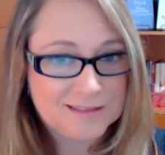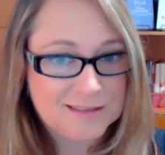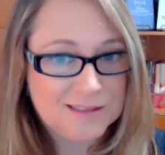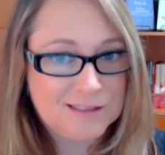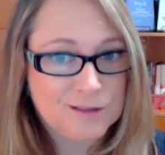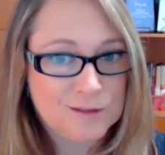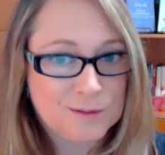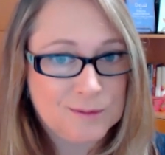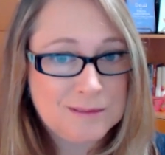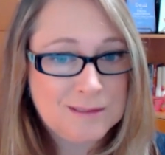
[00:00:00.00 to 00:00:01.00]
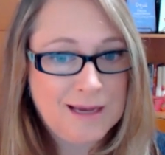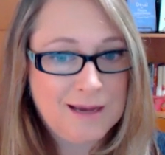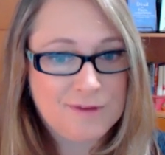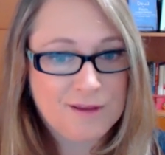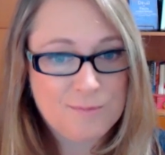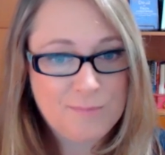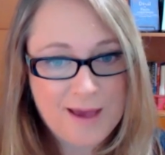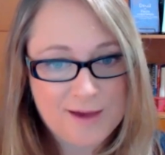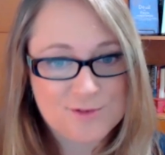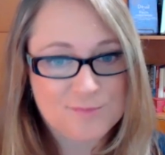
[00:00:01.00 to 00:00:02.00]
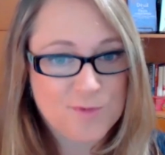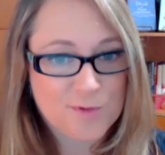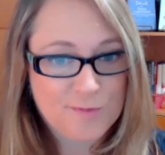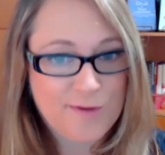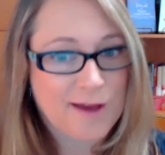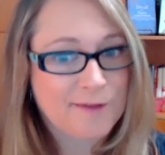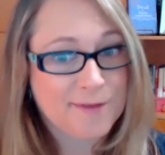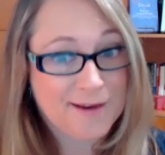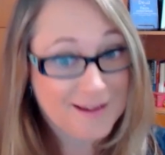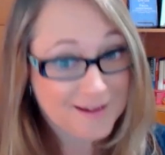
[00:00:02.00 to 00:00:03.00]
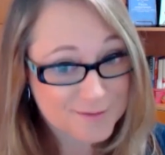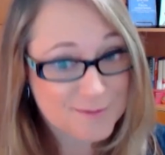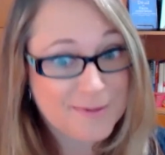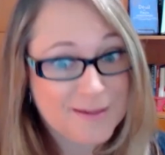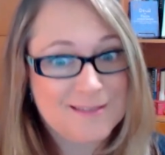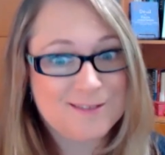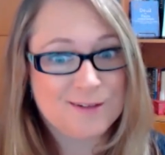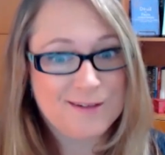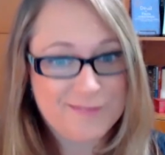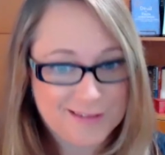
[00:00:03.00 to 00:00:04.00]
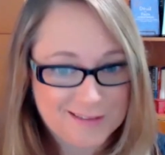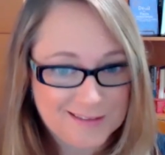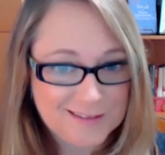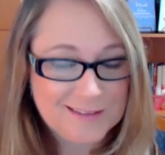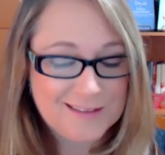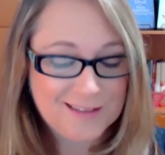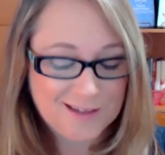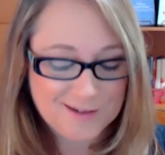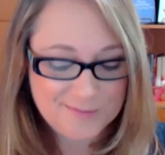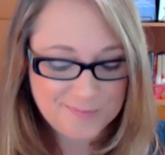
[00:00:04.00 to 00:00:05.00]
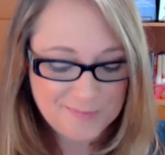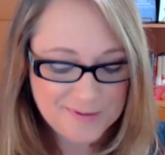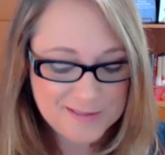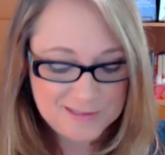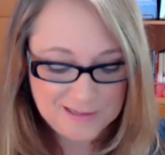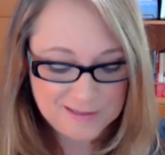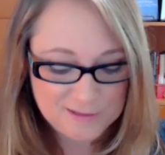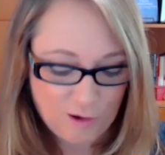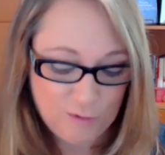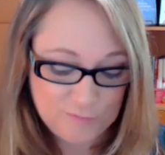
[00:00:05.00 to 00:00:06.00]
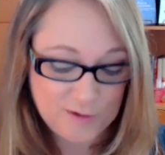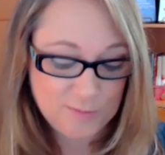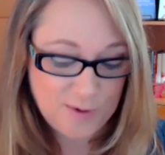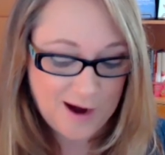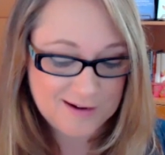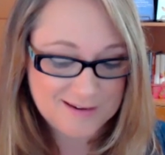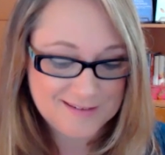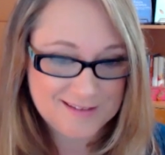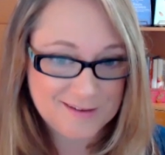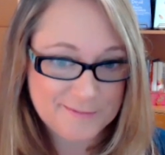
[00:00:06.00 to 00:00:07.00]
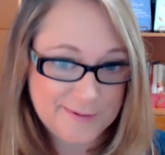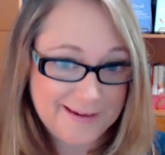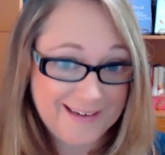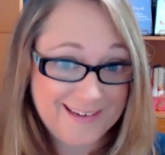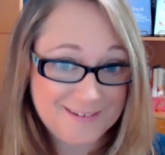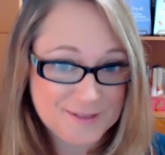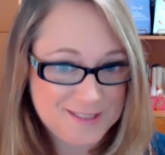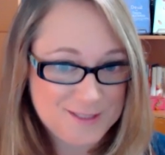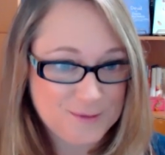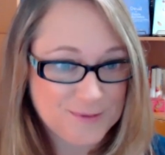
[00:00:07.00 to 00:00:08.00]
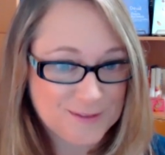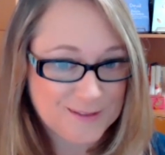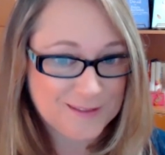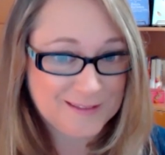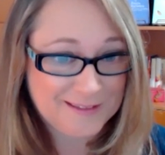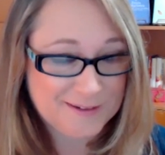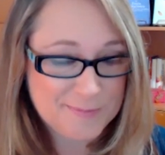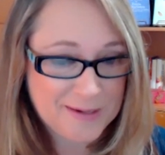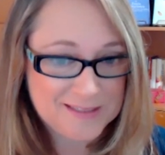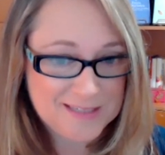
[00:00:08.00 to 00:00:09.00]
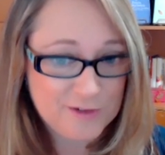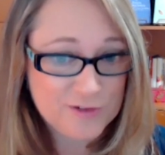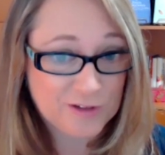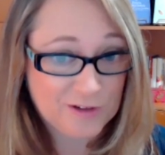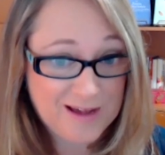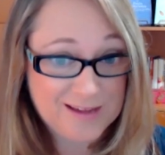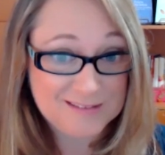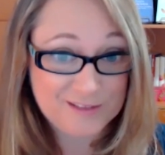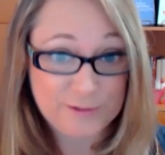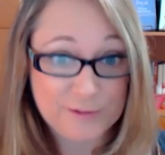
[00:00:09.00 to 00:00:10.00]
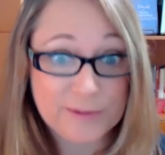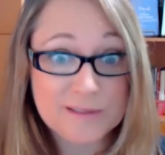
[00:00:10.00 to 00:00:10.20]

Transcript: And so having compassion for the fact that everybody's grieving is often a practice that we do in our meditation class too.